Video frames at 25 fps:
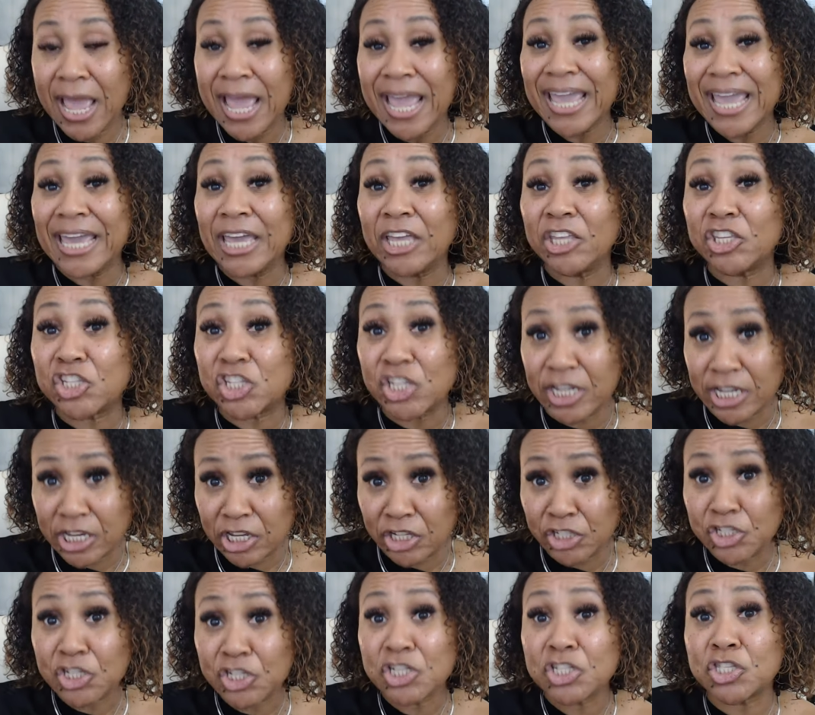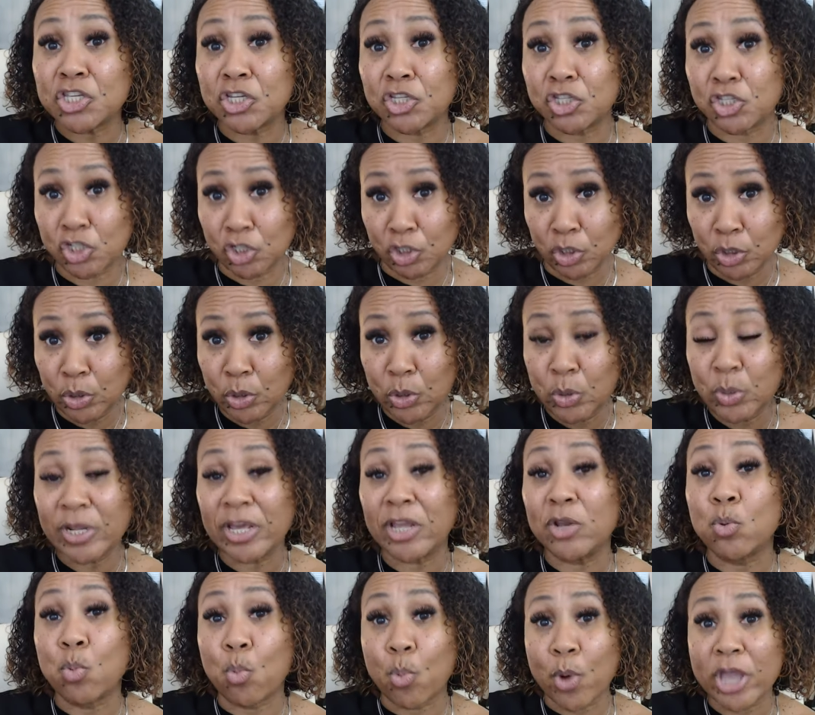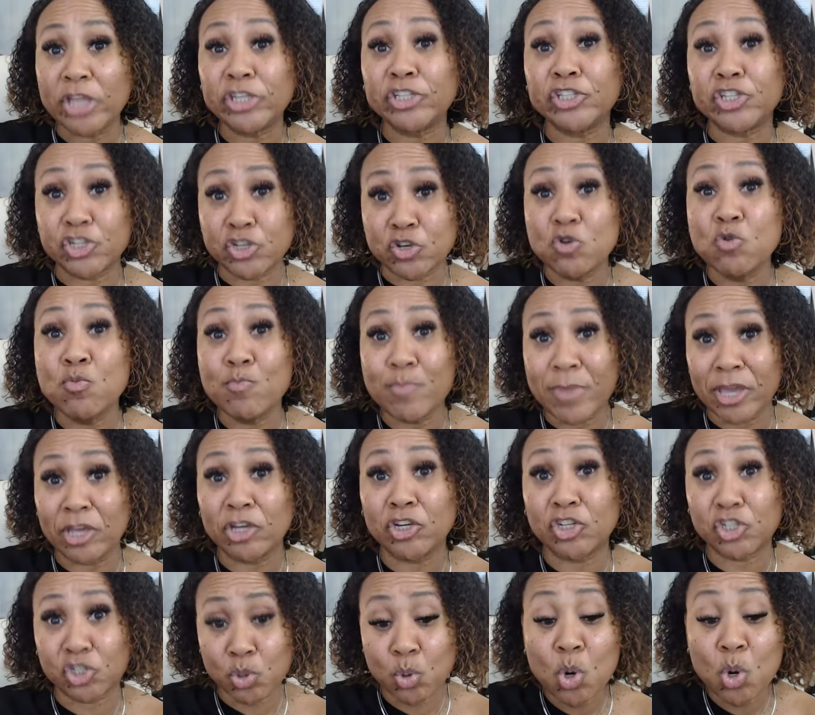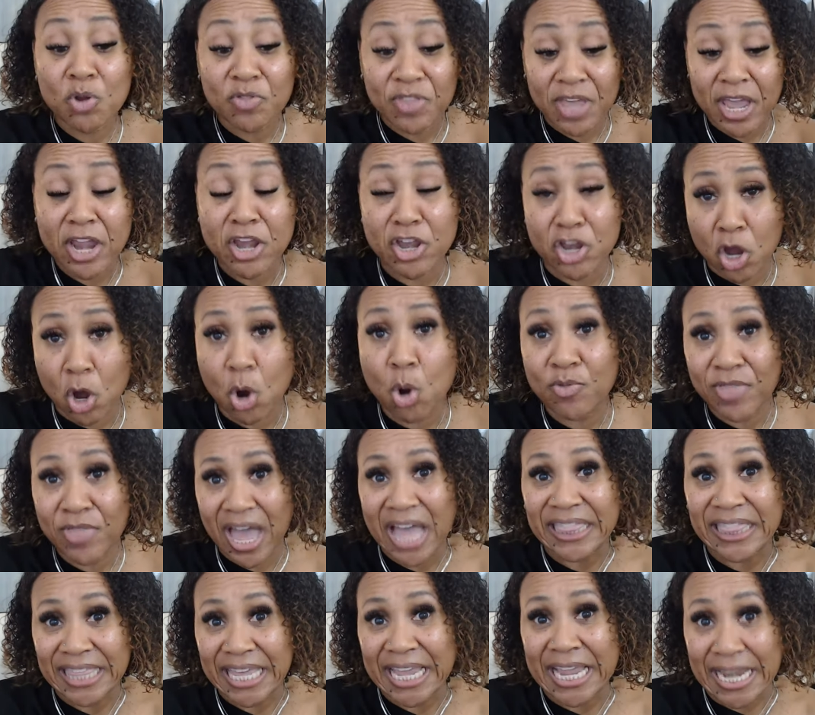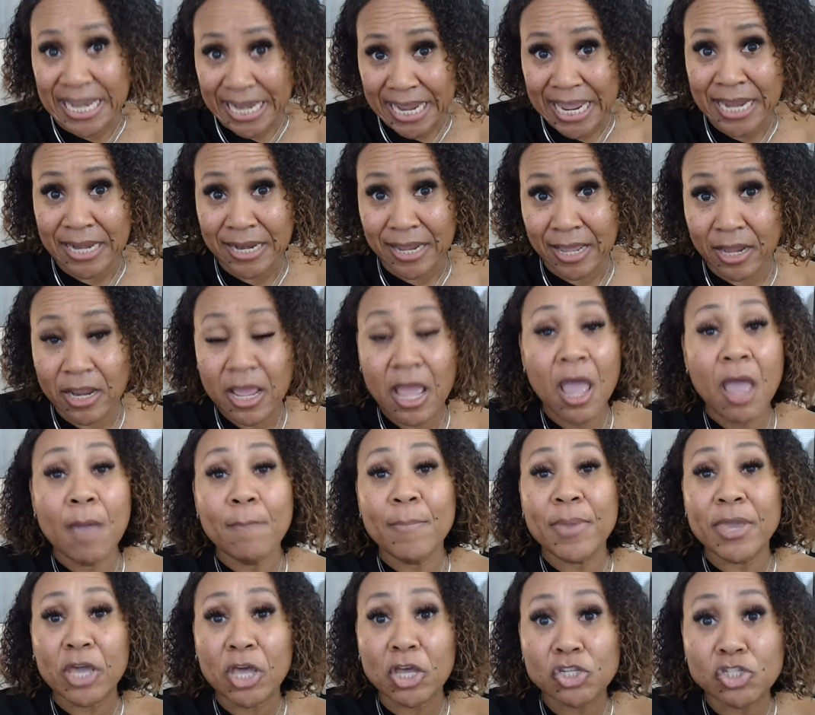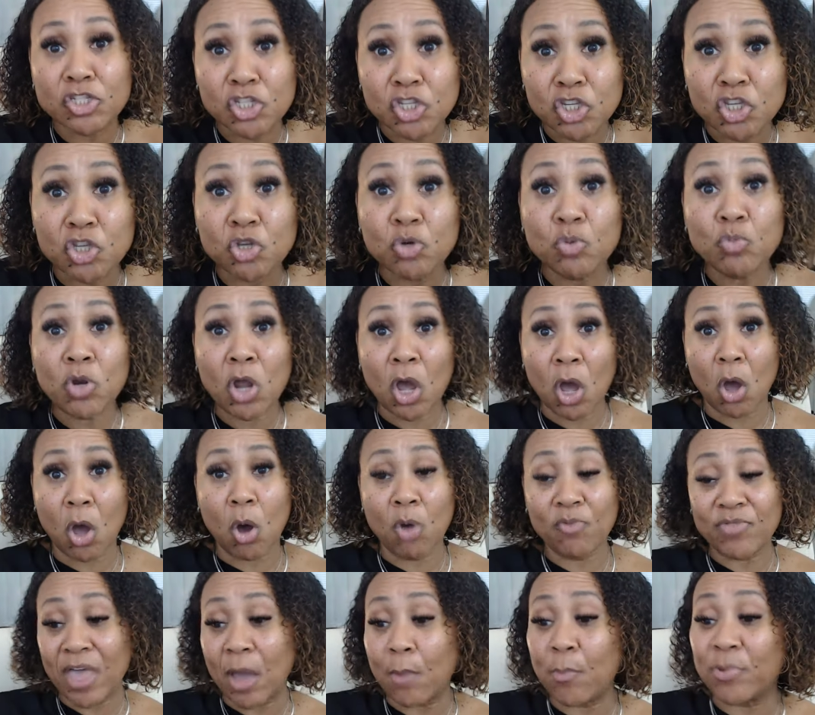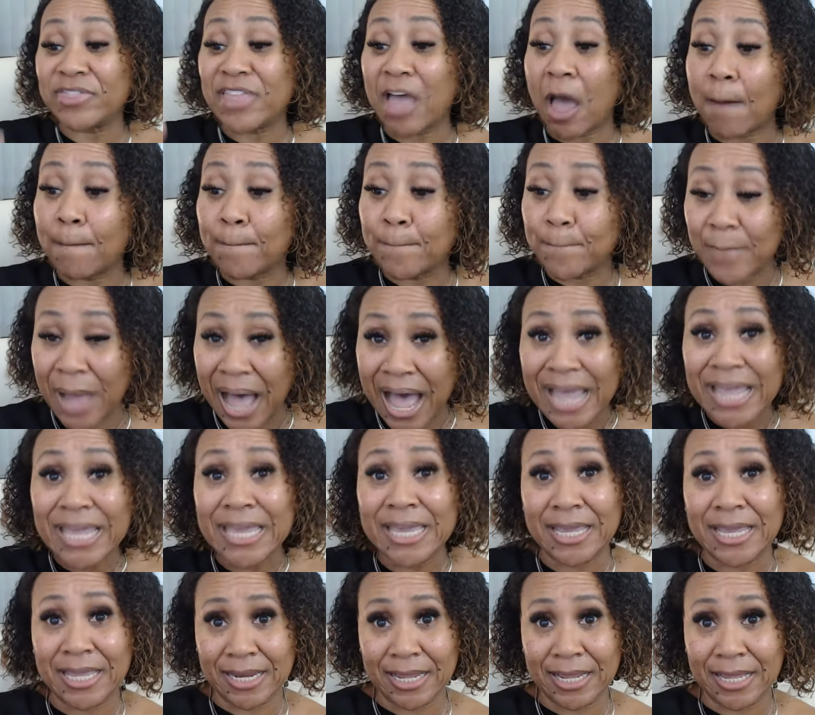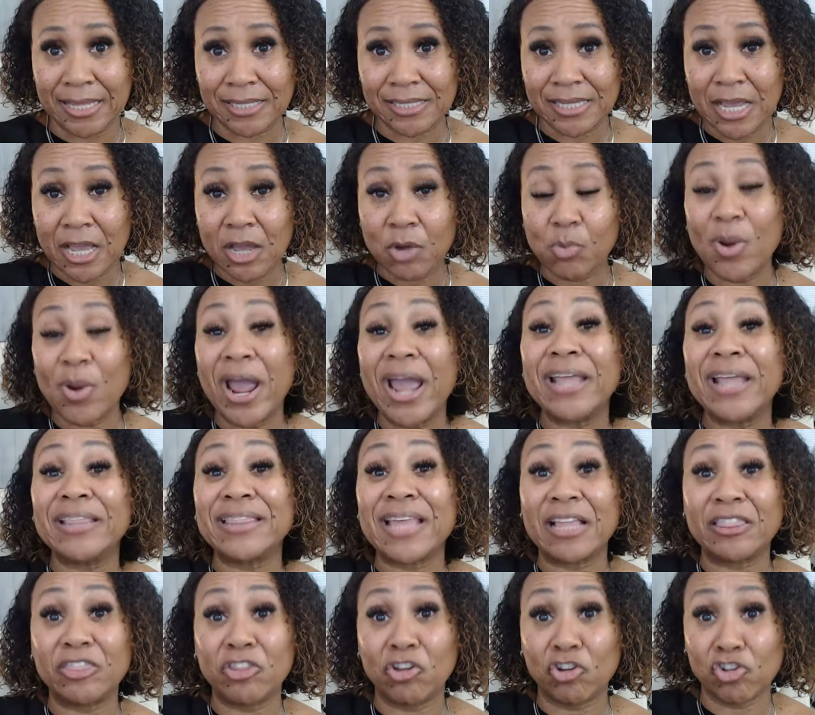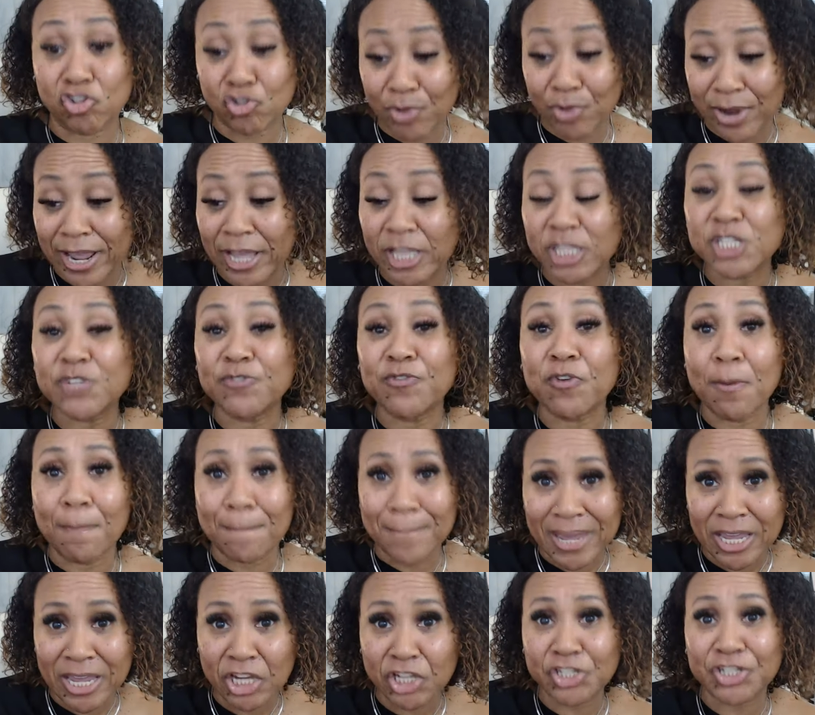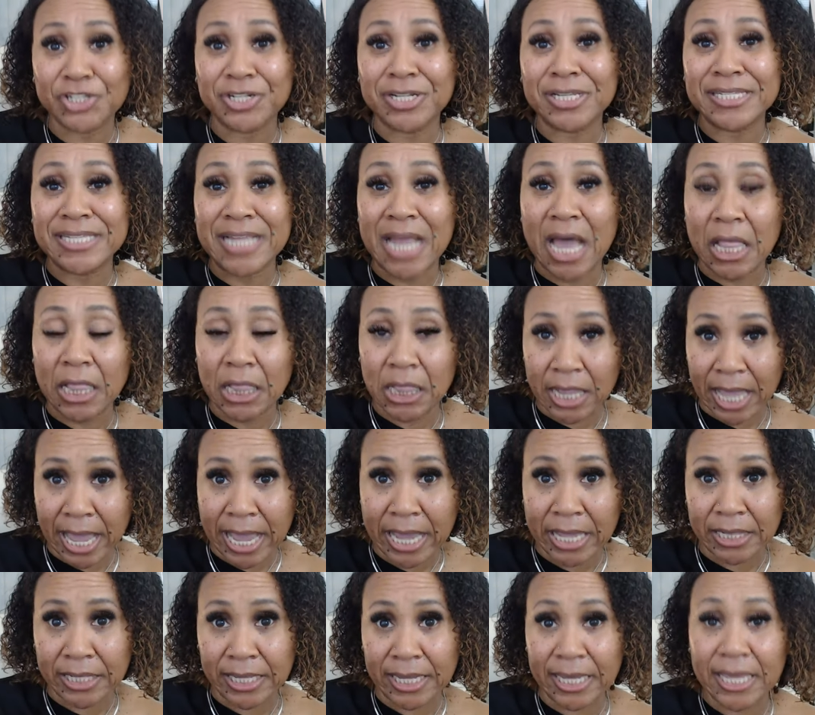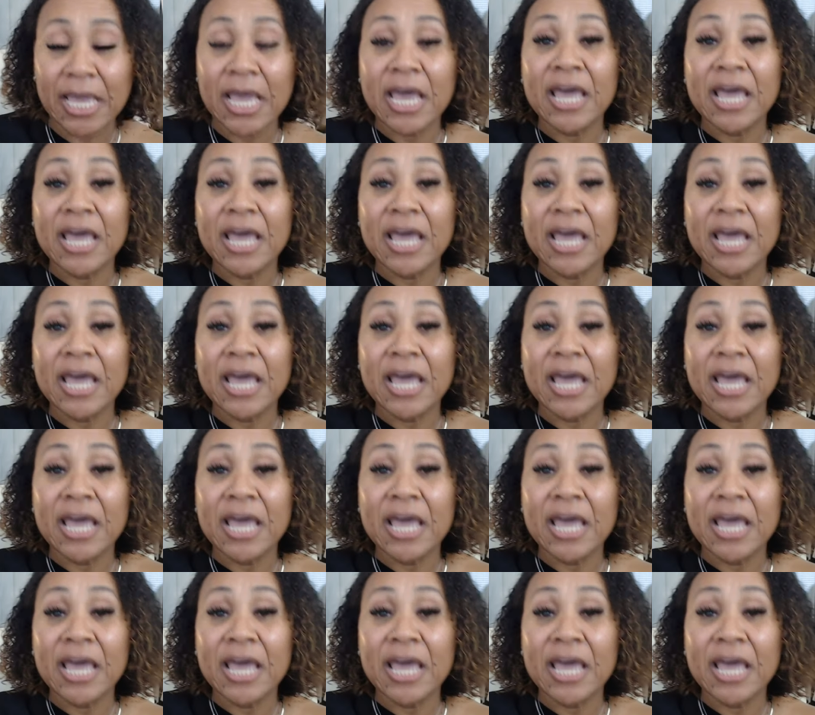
it changes the tune in which you make sure they know that they need it, because you know that without buying it, right, that their transformation is not likely.